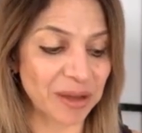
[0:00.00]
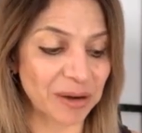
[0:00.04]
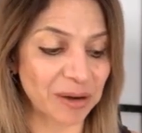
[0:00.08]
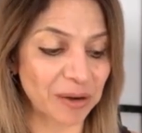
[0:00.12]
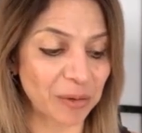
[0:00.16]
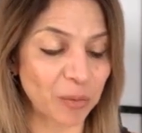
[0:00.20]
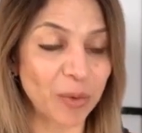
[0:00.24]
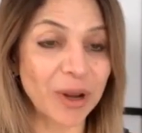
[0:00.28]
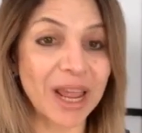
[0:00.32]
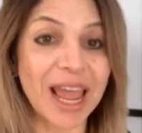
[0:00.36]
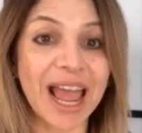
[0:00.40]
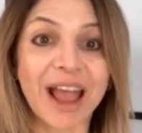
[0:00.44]

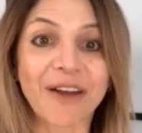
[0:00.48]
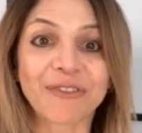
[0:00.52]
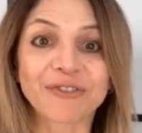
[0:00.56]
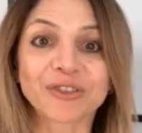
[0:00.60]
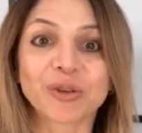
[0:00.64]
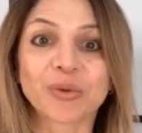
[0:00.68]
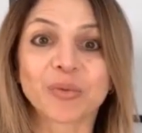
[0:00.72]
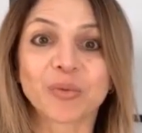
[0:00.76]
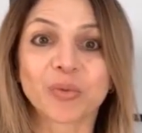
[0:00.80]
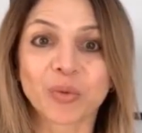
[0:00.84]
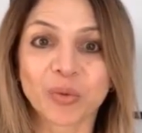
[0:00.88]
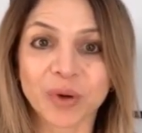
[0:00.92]
we have to
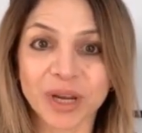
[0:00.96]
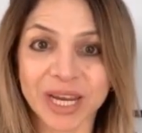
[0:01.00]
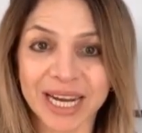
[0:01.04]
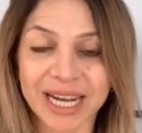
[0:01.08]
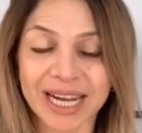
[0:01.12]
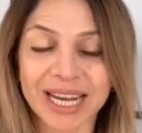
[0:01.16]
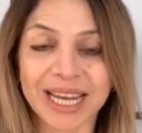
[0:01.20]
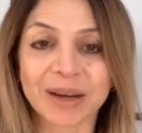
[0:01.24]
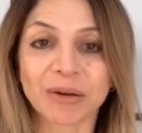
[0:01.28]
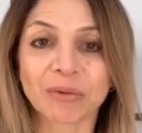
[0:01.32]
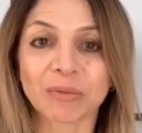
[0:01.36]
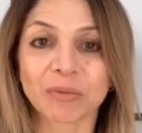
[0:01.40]

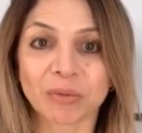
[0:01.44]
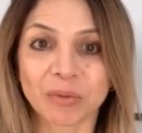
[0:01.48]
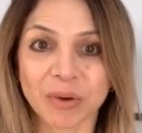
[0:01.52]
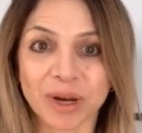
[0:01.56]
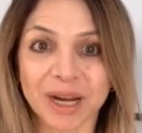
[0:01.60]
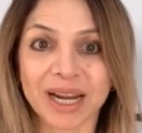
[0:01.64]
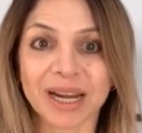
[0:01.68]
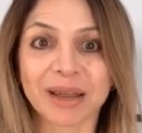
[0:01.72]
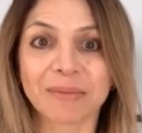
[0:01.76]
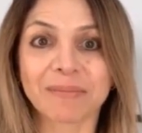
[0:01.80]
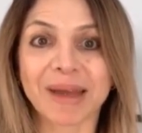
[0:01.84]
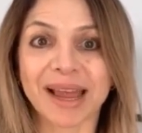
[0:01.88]

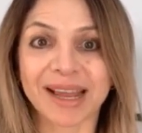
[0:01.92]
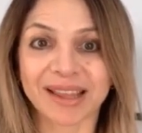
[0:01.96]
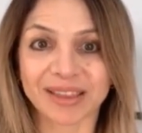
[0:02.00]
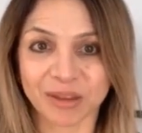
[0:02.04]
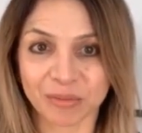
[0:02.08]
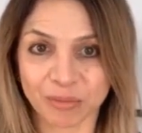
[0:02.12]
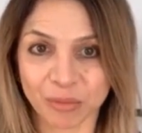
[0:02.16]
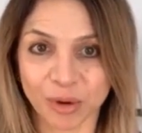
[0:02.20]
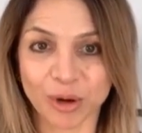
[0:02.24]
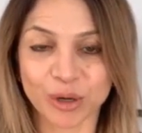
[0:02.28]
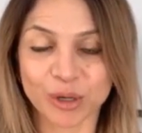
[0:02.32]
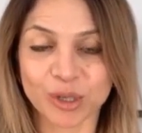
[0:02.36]
really make the
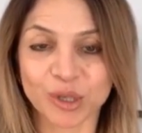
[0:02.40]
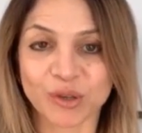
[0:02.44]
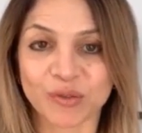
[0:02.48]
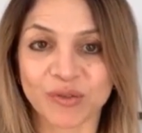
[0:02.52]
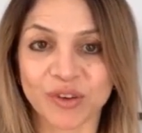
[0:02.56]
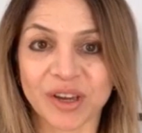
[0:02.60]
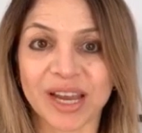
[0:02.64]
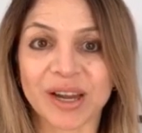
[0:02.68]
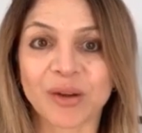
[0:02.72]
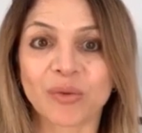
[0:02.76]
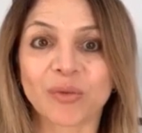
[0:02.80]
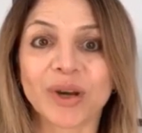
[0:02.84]
most of it
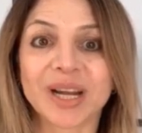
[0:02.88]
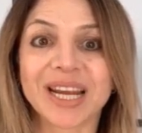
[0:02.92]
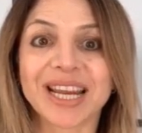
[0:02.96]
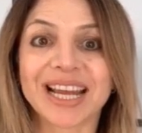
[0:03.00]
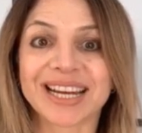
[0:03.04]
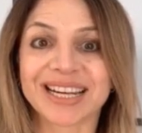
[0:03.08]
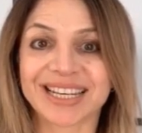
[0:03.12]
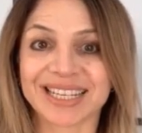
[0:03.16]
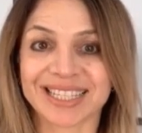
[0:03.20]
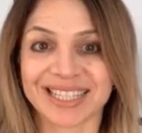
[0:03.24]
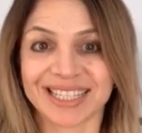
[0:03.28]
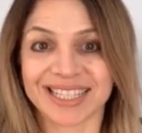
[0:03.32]
and really
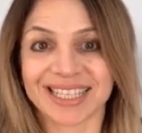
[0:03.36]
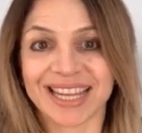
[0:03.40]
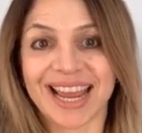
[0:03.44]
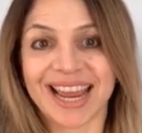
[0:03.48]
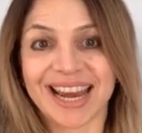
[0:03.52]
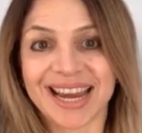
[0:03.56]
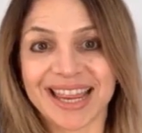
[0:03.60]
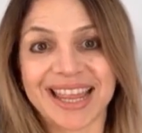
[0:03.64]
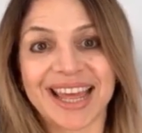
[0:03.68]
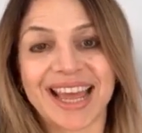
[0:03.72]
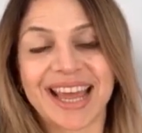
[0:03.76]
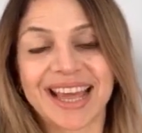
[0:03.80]

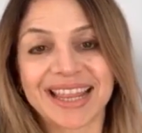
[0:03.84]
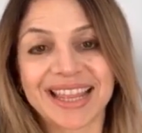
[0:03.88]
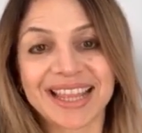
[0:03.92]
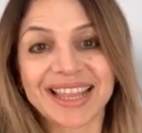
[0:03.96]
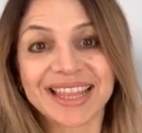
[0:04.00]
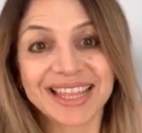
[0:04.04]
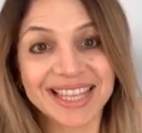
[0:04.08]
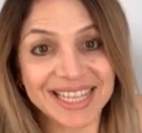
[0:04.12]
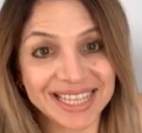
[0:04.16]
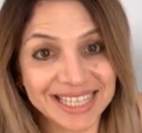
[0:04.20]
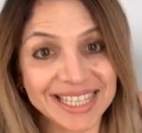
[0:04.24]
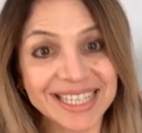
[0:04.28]
understand that
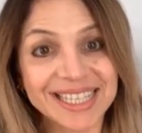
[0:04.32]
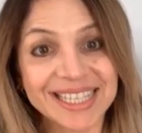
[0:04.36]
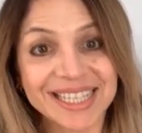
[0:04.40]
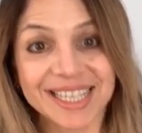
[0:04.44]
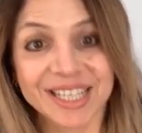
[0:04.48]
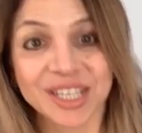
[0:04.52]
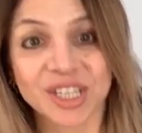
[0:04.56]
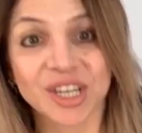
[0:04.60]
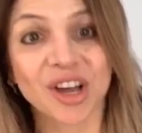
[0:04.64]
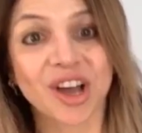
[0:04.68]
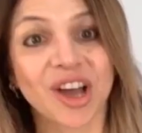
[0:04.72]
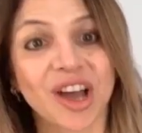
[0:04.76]
this is the
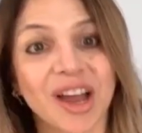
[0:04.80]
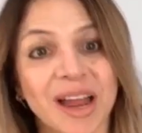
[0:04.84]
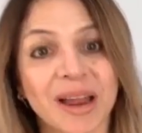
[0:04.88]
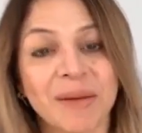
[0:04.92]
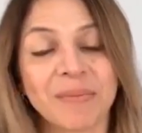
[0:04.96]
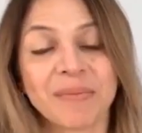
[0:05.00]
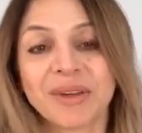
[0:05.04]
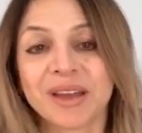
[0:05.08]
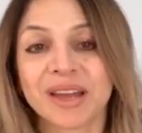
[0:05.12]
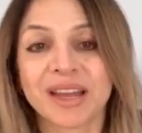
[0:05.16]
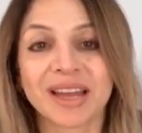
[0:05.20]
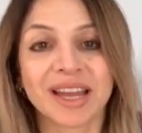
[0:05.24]
time
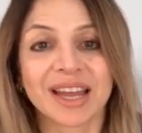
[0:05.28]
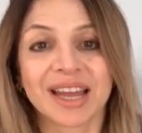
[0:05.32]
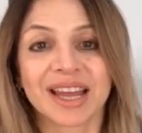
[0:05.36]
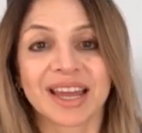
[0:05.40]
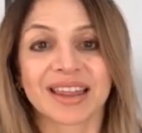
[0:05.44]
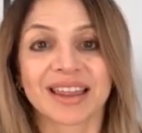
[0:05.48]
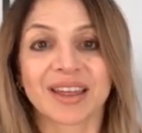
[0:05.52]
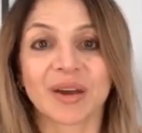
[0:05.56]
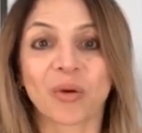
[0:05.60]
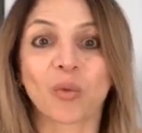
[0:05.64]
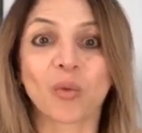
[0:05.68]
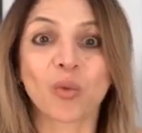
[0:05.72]

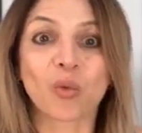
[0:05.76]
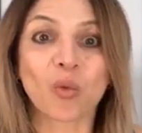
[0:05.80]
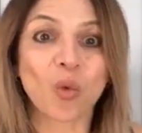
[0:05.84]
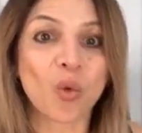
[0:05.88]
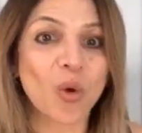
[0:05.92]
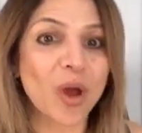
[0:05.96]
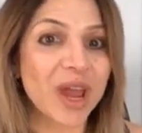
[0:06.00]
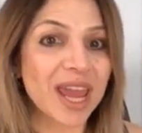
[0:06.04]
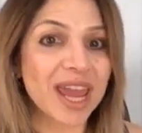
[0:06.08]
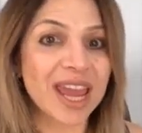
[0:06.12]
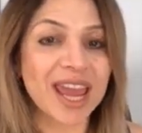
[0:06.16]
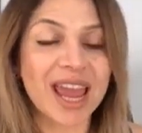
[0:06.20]
that
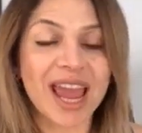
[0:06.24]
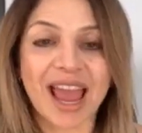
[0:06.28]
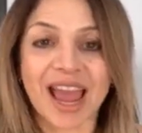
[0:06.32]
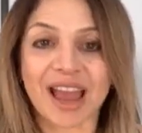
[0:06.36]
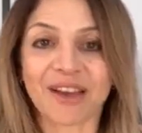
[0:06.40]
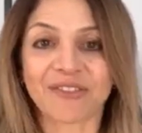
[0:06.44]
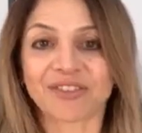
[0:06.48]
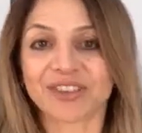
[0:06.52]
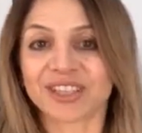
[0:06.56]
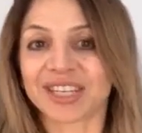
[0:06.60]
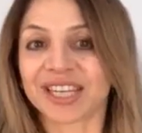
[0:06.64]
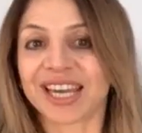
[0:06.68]
we have
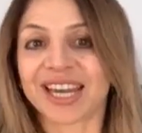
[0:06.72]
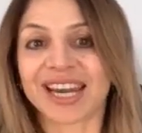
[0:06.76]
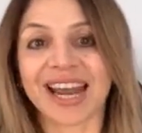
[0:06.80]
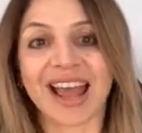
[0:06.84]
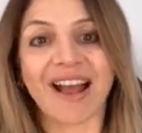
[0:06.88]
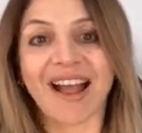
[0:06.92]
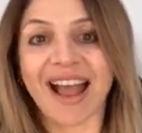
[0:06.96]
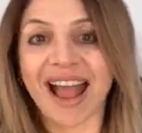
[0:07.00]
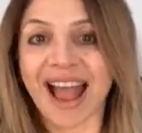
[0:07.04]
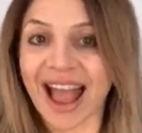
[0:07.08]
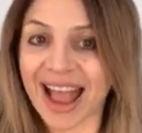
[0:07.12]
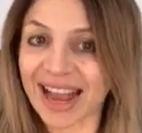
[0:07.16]
to get our
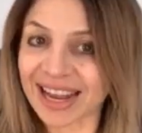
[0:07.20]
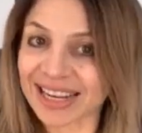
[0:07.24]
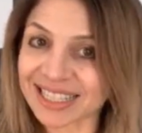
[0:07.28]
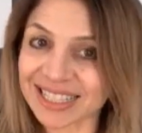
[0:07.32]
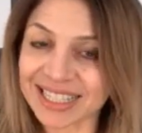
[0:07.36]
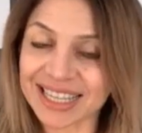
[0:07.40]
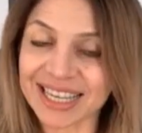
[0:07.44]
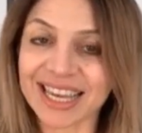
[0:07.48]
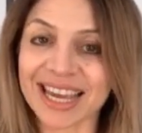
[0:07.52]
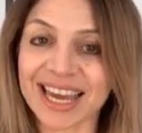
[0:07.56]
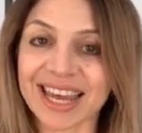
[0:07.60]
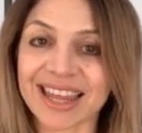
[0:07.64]
act
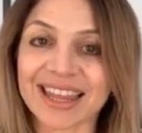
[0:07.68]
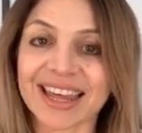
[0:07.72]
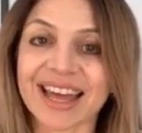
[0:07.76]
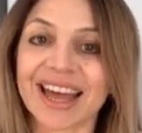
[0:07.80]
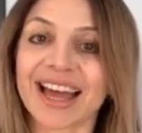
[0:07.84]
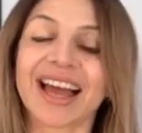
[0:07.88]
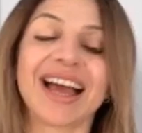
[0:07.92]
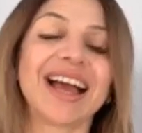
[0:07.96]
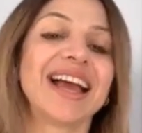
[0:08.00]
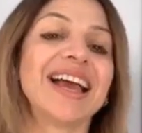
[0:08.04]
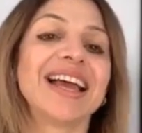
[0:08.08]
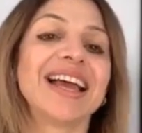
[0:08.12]

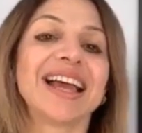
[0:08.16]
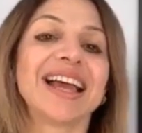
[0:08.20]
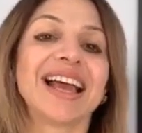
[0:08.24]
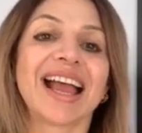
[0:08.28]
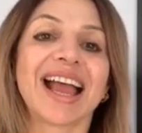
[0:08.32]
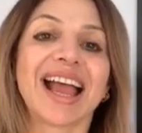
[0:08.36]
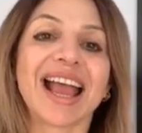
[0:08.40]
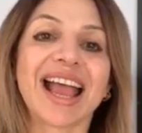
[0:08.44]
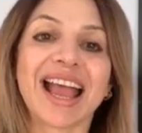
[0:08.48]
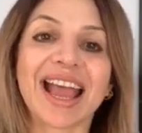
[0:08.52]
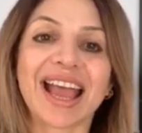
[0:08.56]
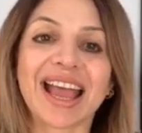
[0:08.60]
together
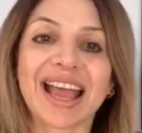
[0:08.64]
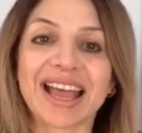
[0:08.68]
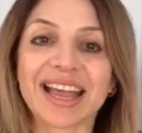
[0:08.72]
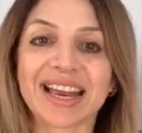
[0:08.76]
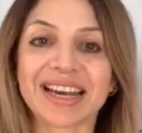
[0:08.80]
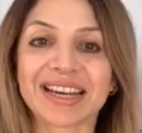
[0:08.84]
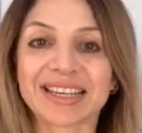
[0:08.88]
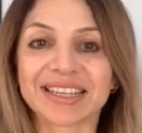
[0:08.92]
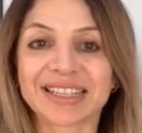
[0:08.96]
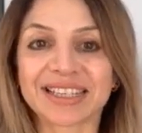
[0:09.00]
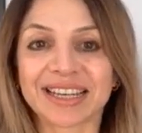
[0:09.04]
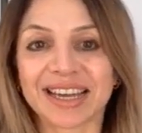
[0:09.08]

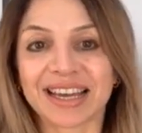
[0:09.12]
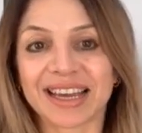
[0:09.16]
and